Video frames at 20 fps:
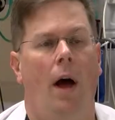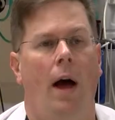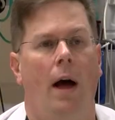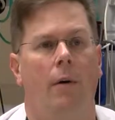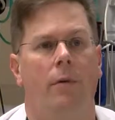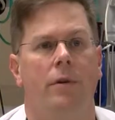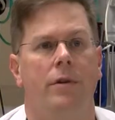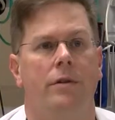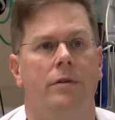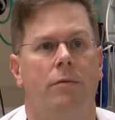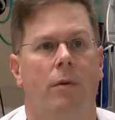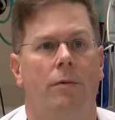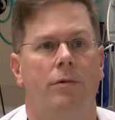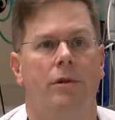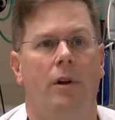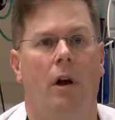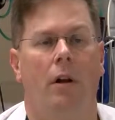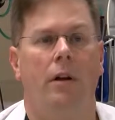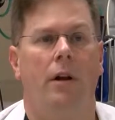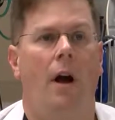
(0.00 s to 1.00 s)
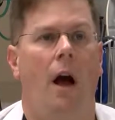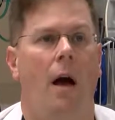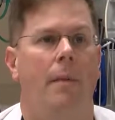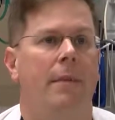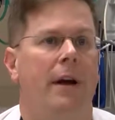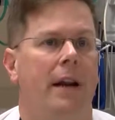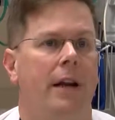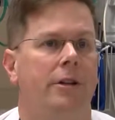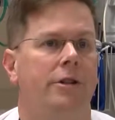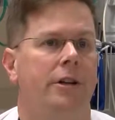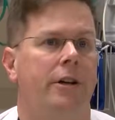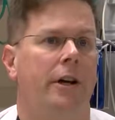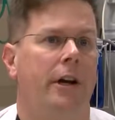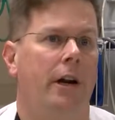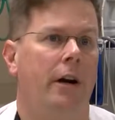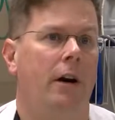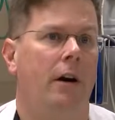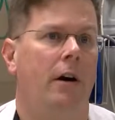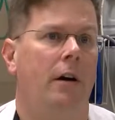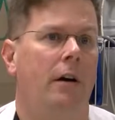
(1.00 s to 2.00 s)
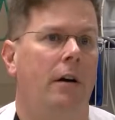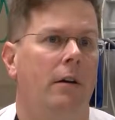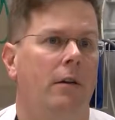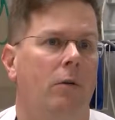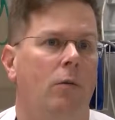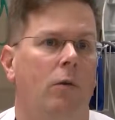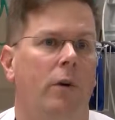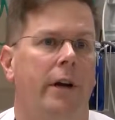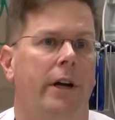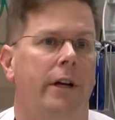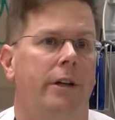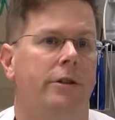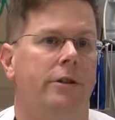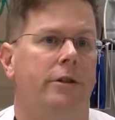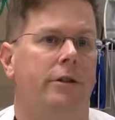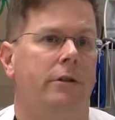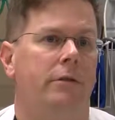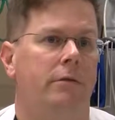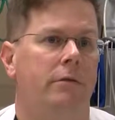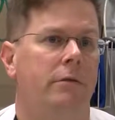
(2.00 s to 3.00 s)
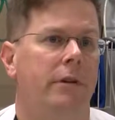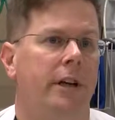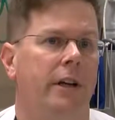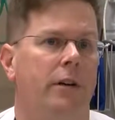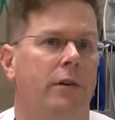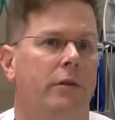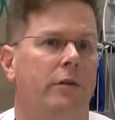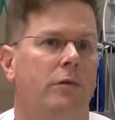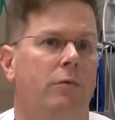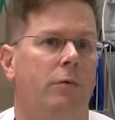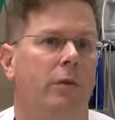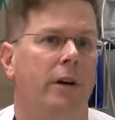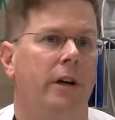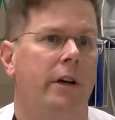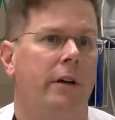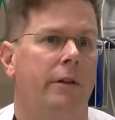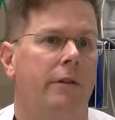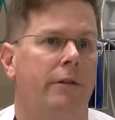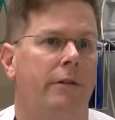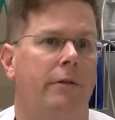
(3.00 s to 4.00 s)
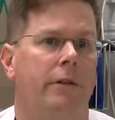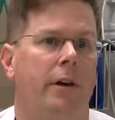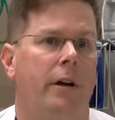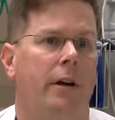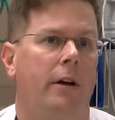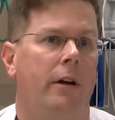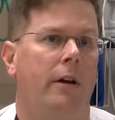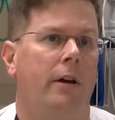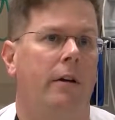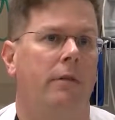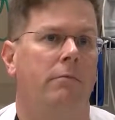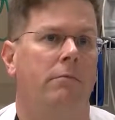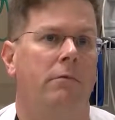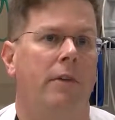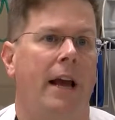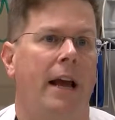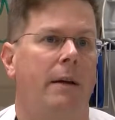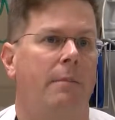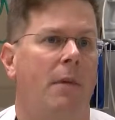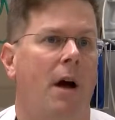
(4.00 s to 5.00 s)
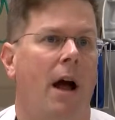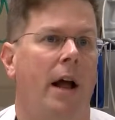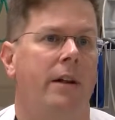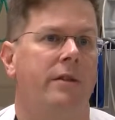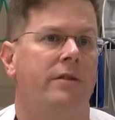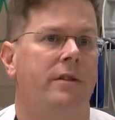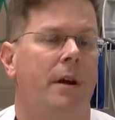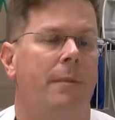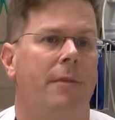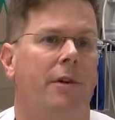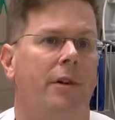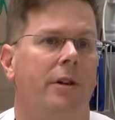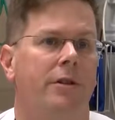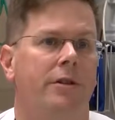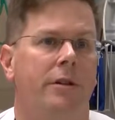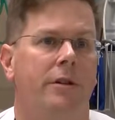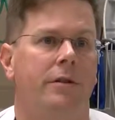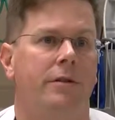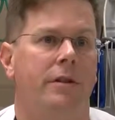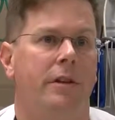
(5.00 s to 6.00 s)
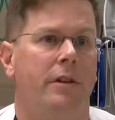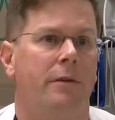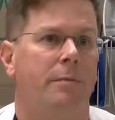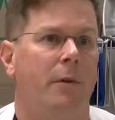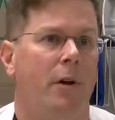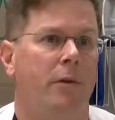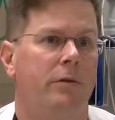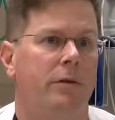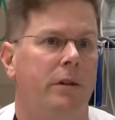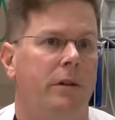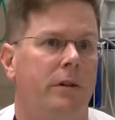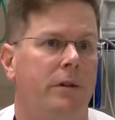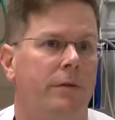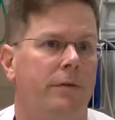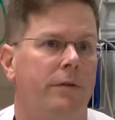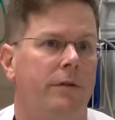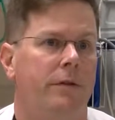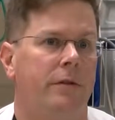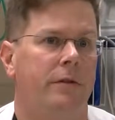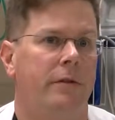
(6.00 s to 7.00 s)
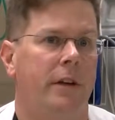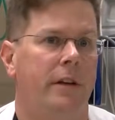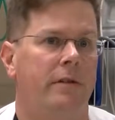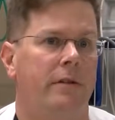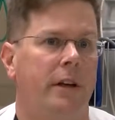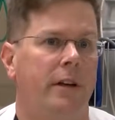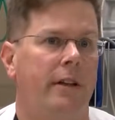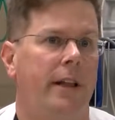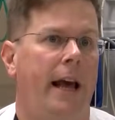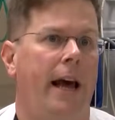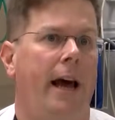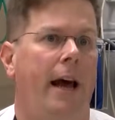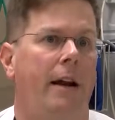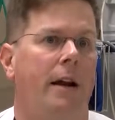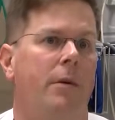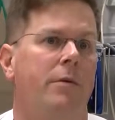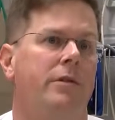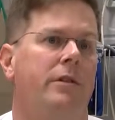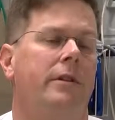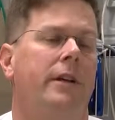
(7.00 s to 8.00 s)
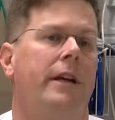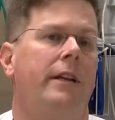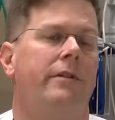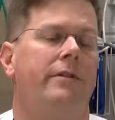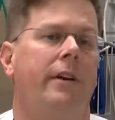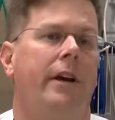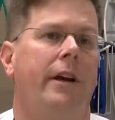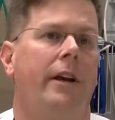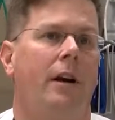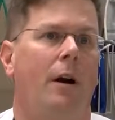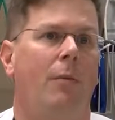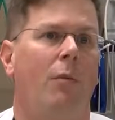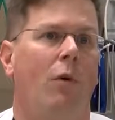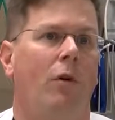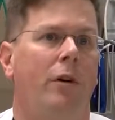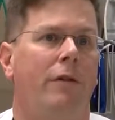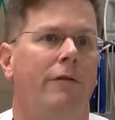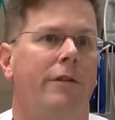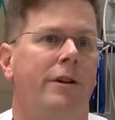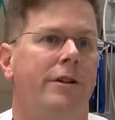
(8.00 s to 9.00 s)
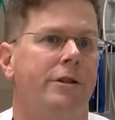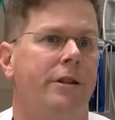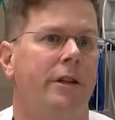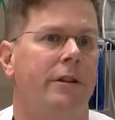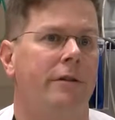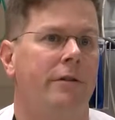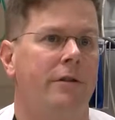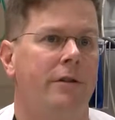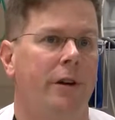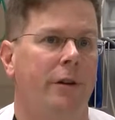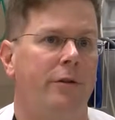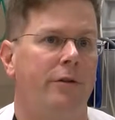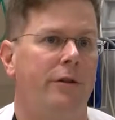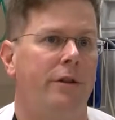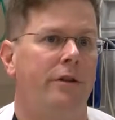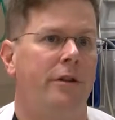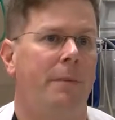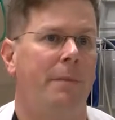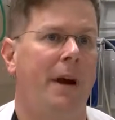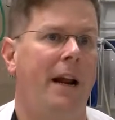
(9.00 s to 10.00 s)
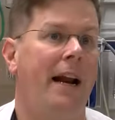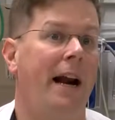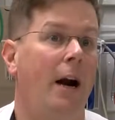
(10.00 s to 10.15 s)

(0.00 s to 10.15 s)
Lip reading: I was what was called a combat engineer, which deals with landmines, demolitions, explosives, things like that. I was in the 82nd Airborne Division, so I used to jump out of